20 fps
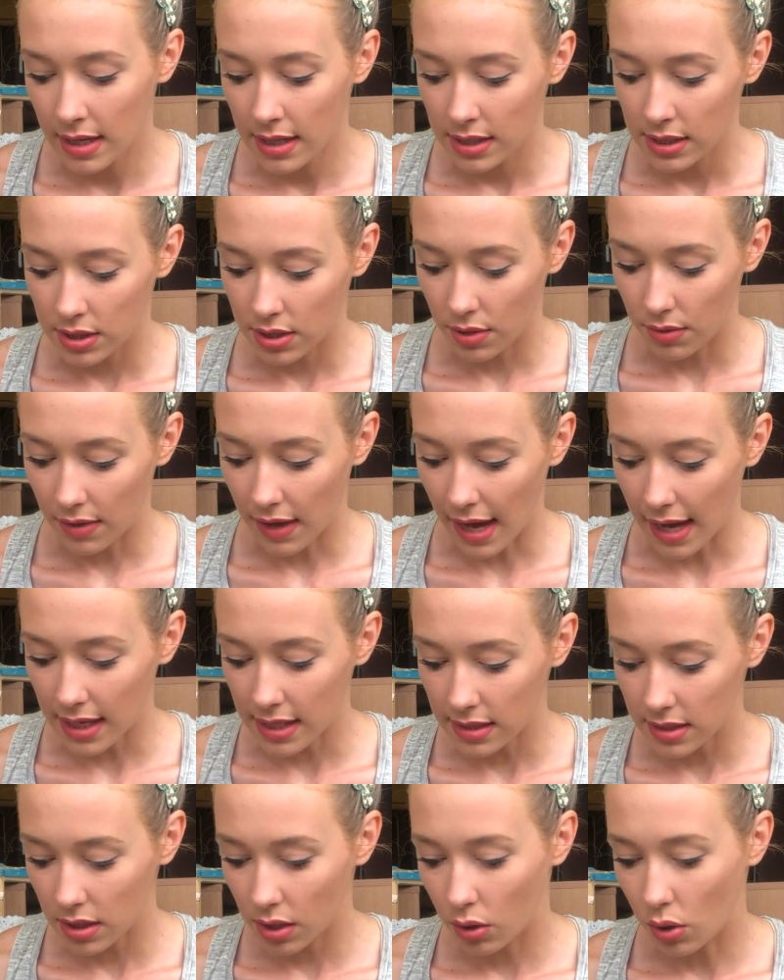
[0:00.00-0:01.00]
So that
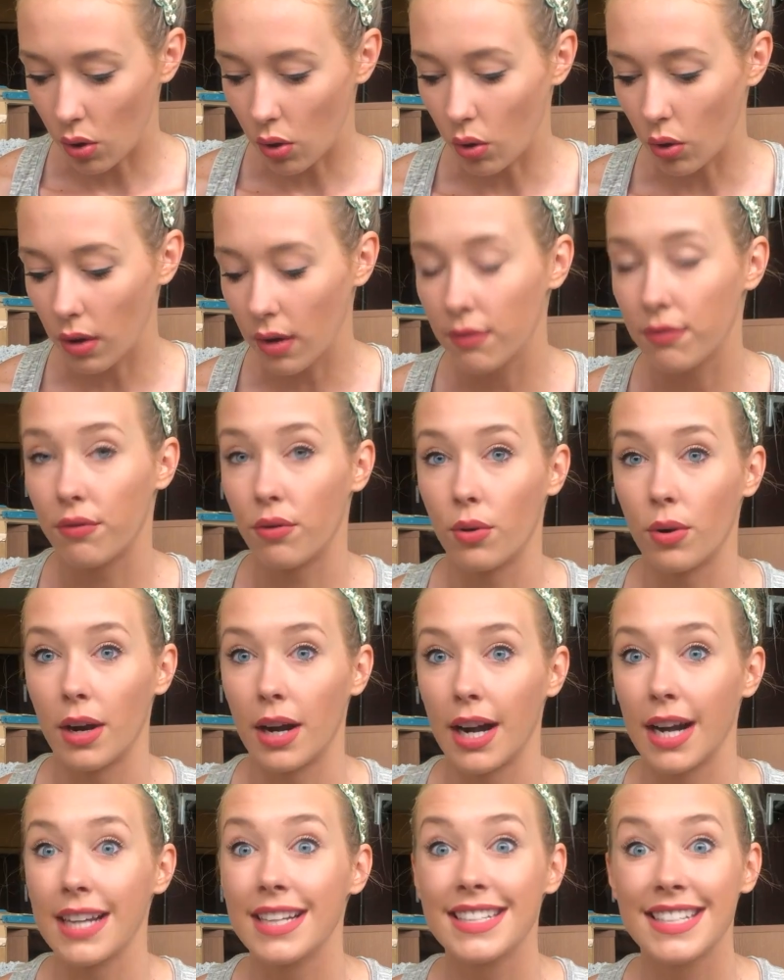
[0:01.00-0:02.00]
is the goal
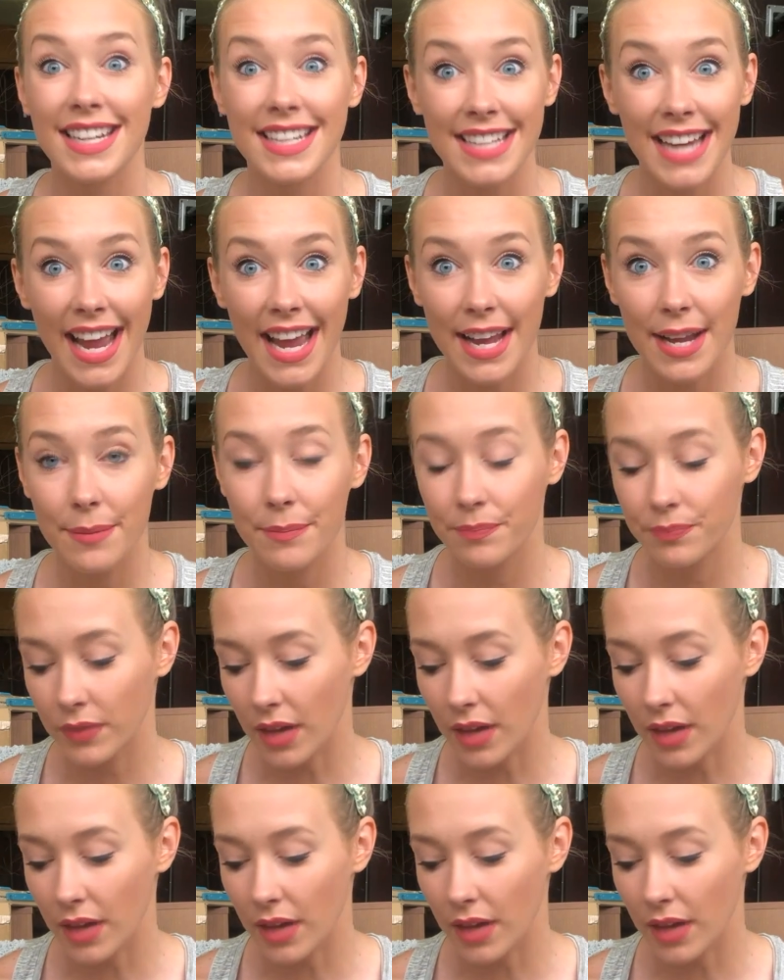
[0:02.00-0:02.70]
for today.